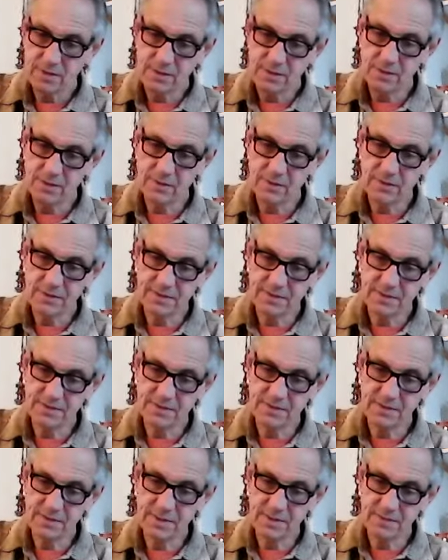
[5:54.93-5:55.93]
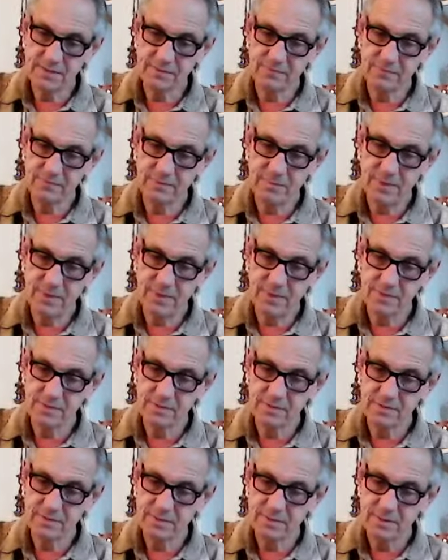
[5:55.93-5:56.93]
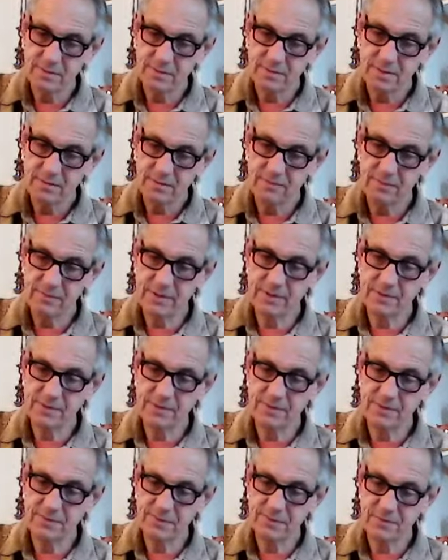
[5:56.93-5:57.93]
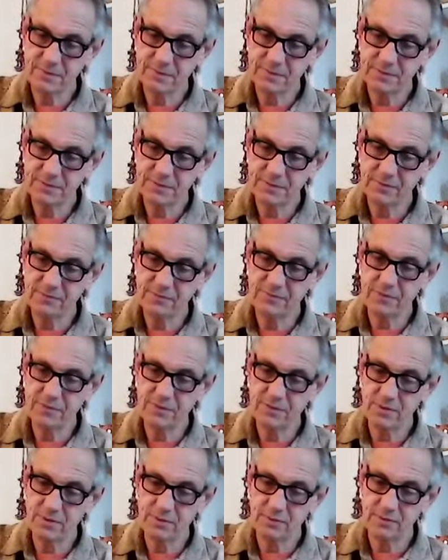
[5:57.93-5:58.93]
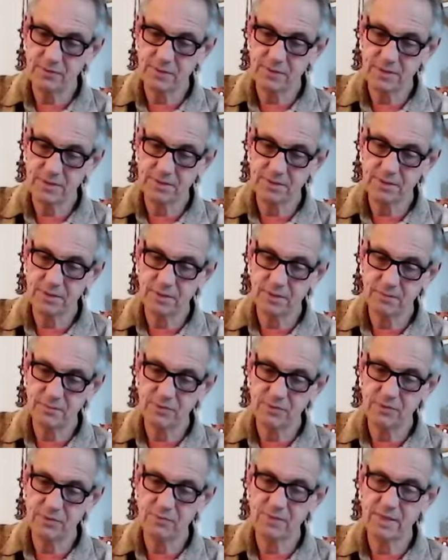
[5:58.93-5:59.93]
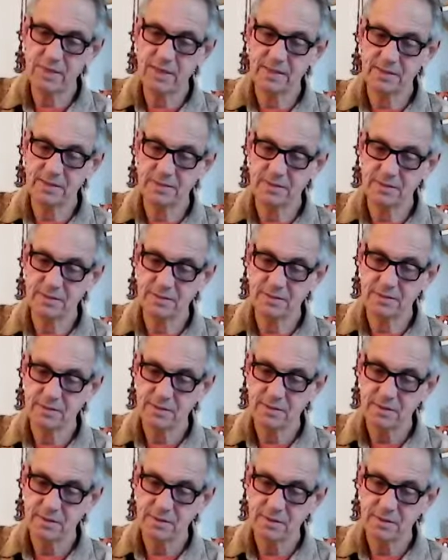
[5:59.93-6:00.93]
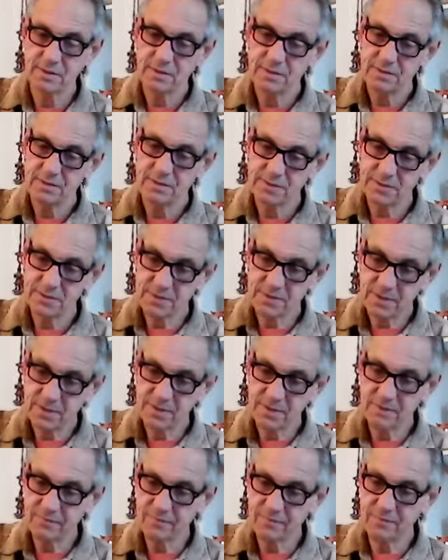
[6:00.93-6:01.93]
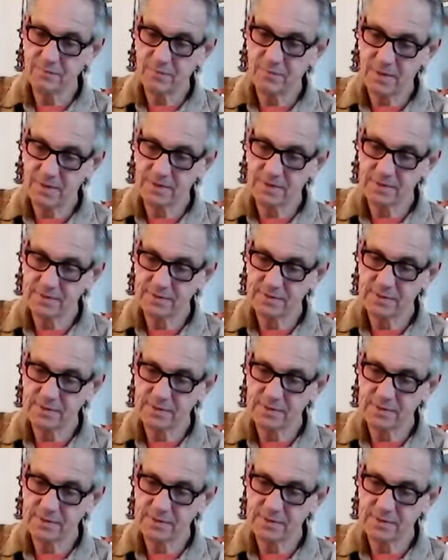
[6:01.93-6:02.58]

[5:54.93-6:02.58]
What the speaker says: Look at the state of the mind, where the authority of the known has come to an end, the state of the mind